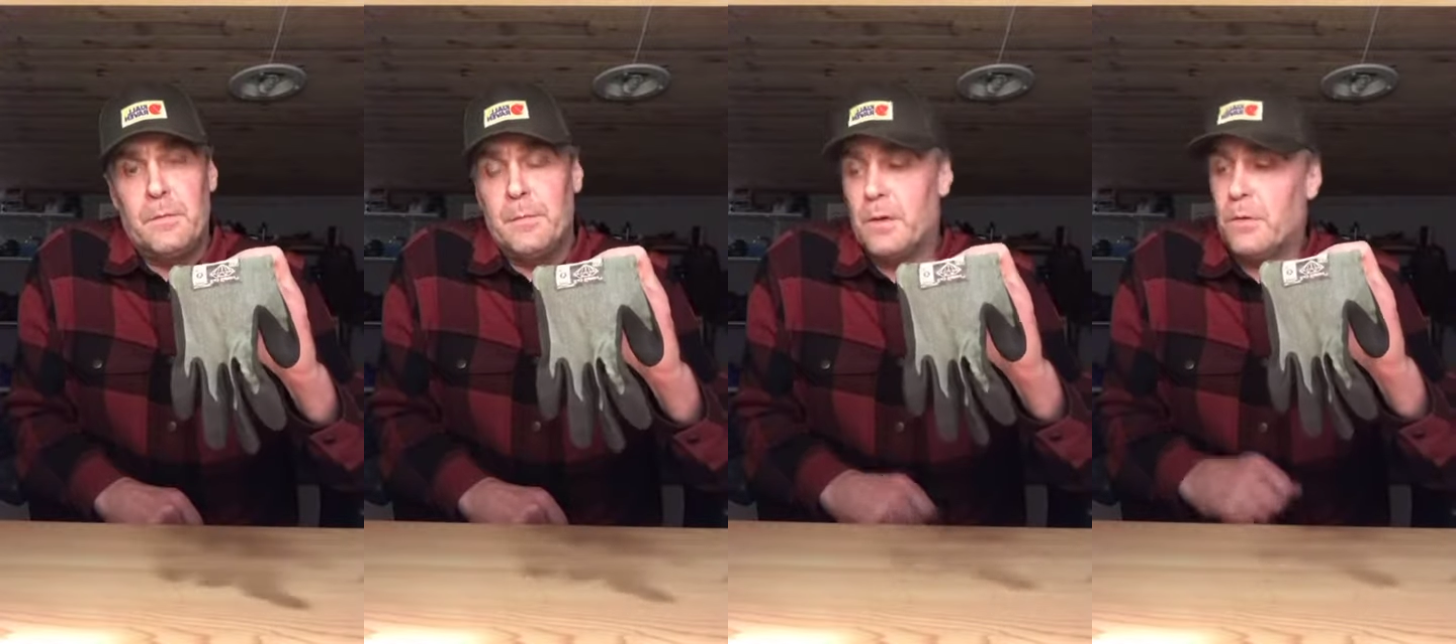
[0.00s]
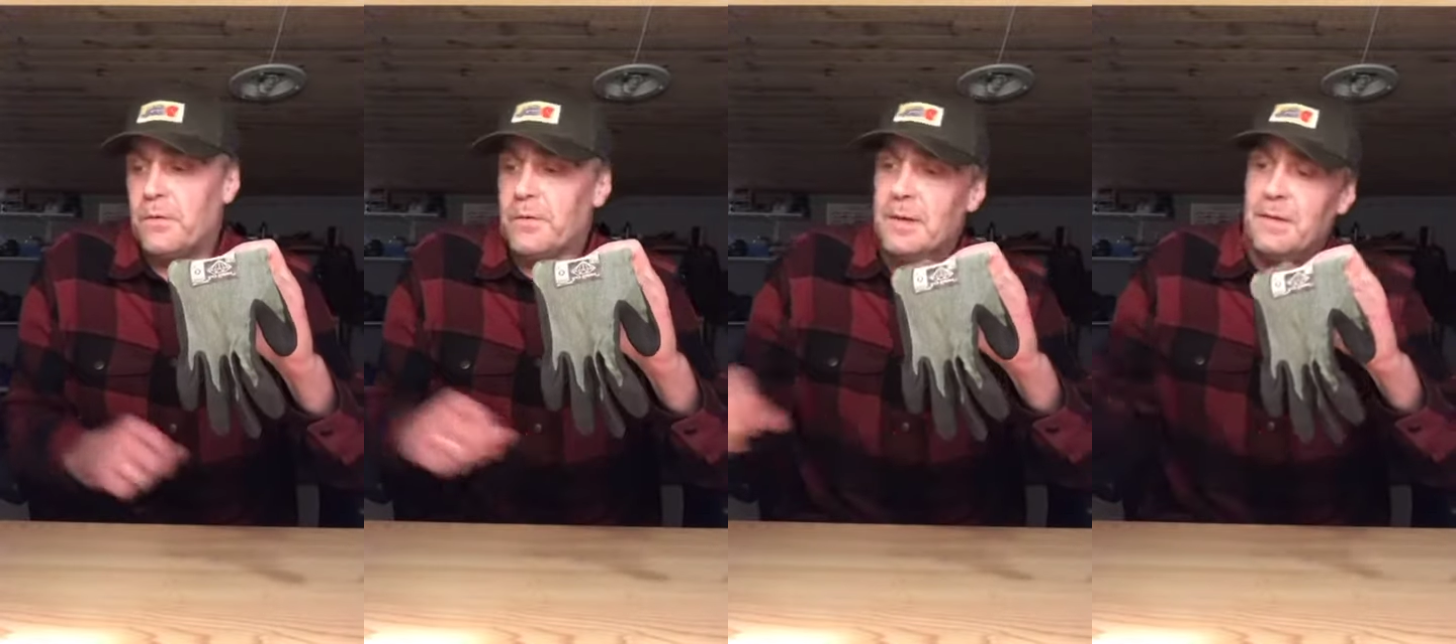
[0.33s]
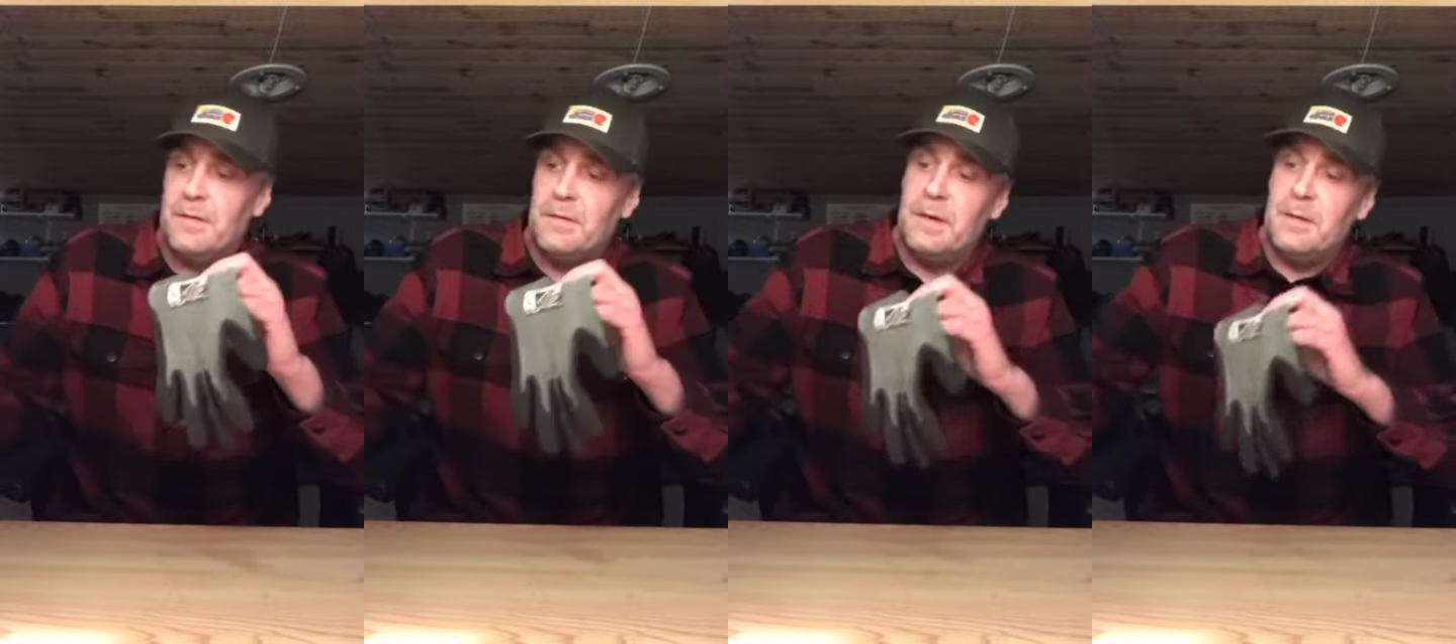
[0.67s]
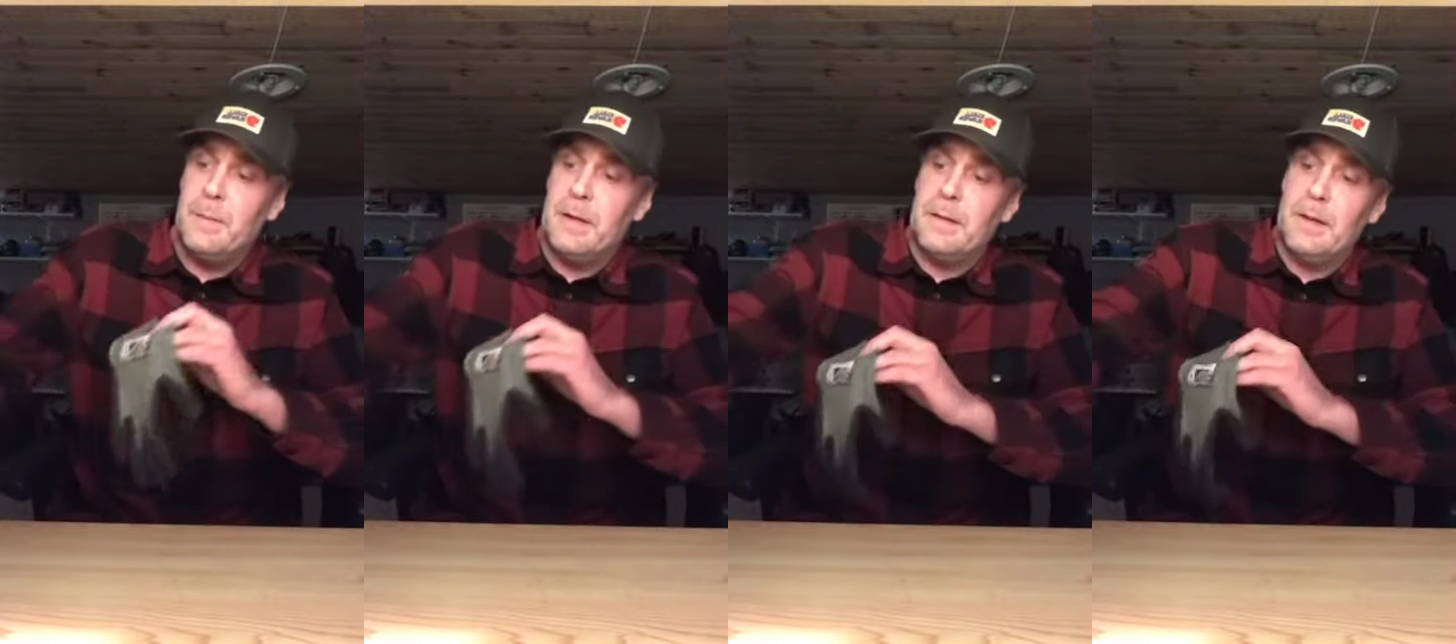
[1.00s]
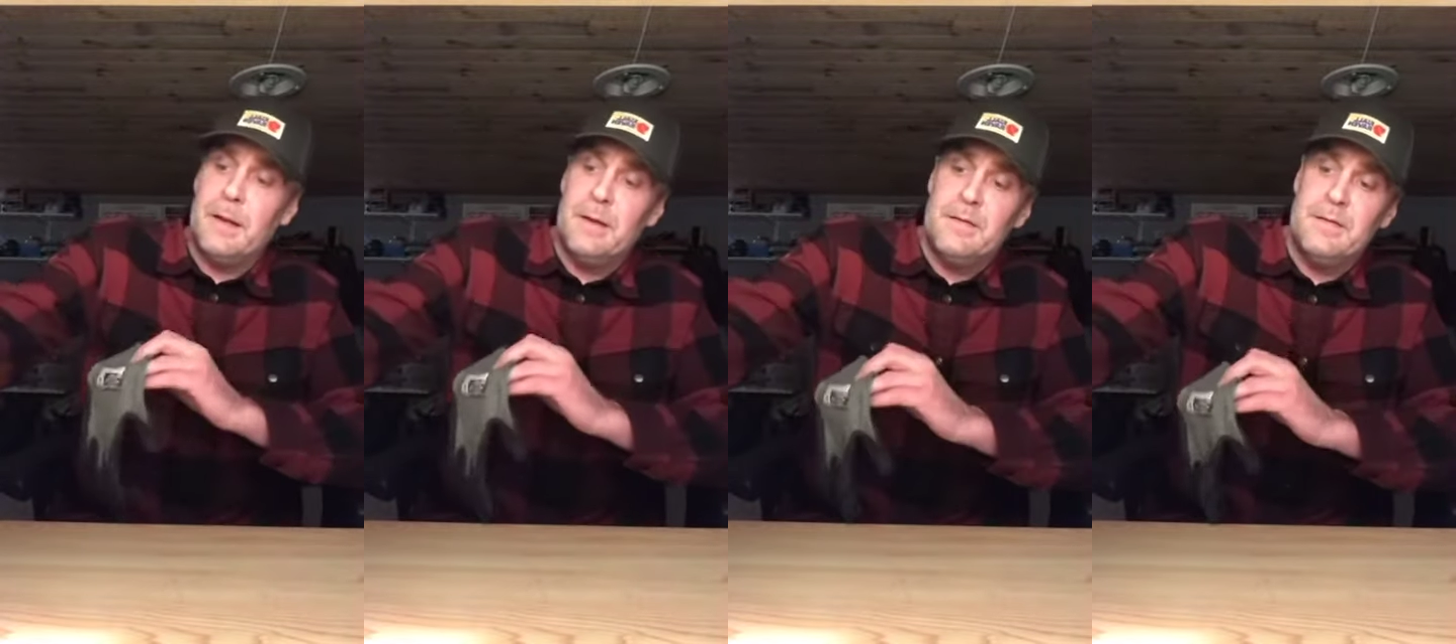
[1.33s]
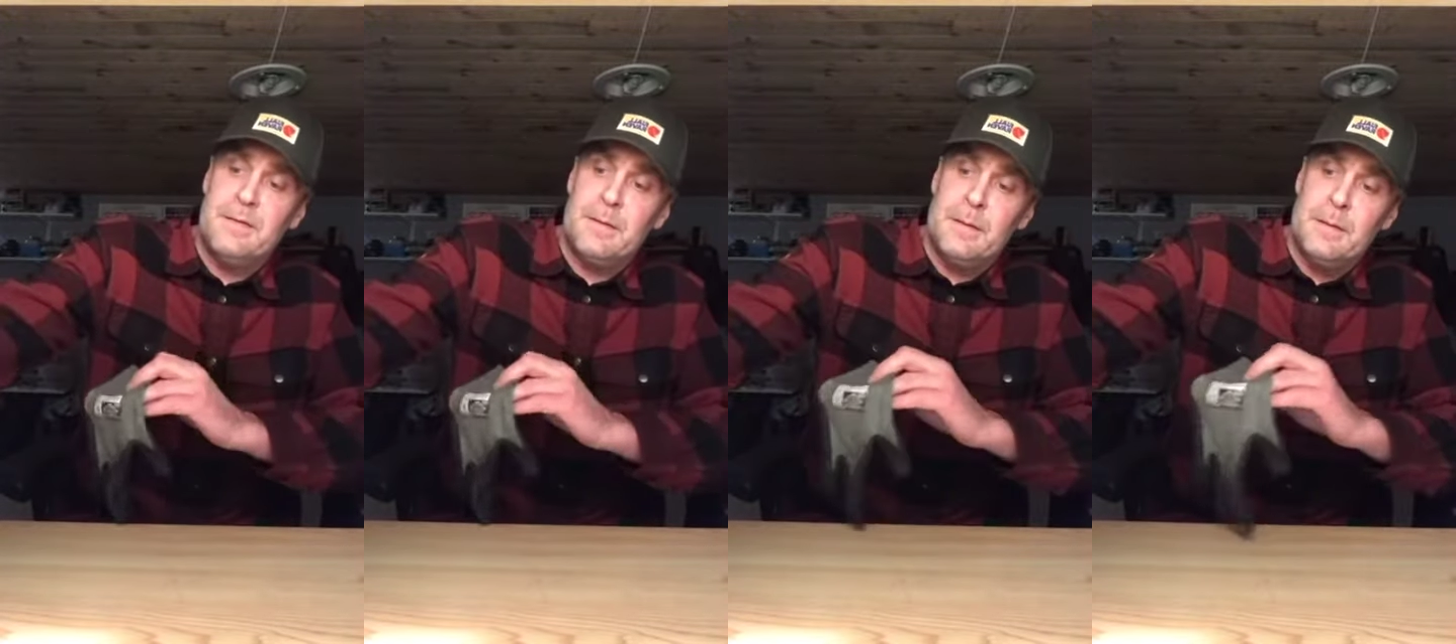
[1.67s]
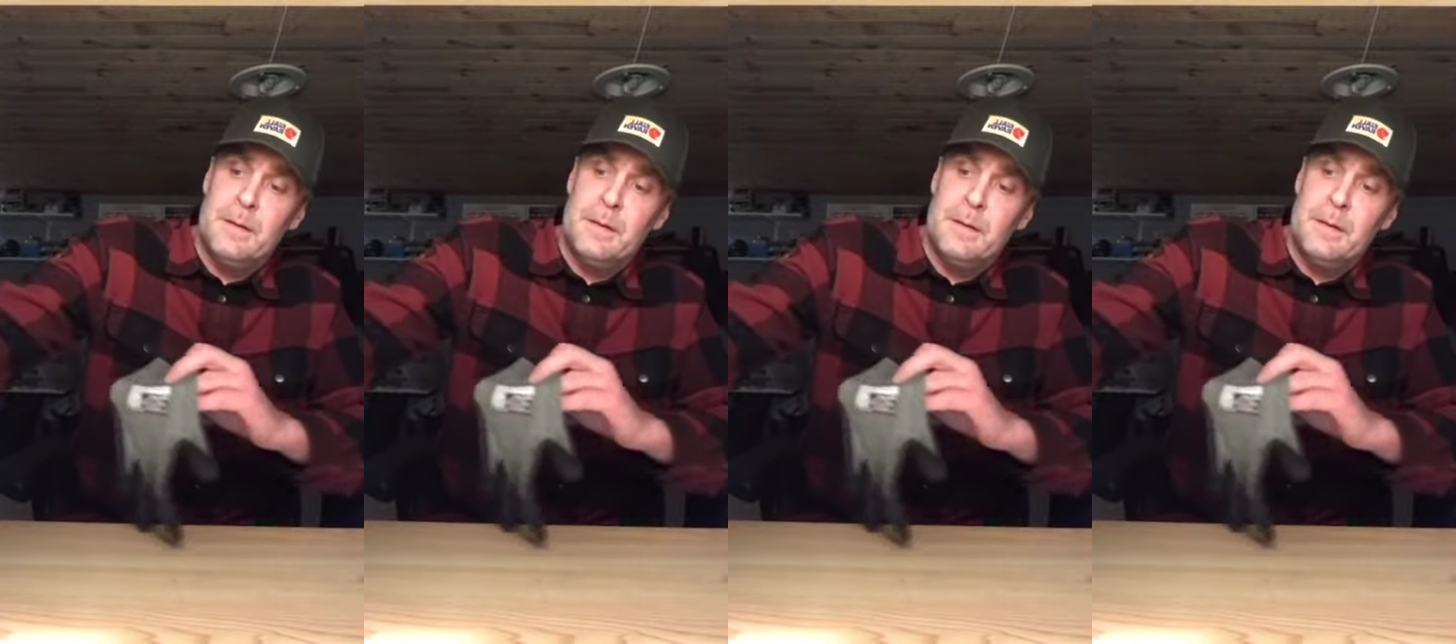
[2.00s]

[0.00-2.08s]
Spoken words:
because this sheet metal is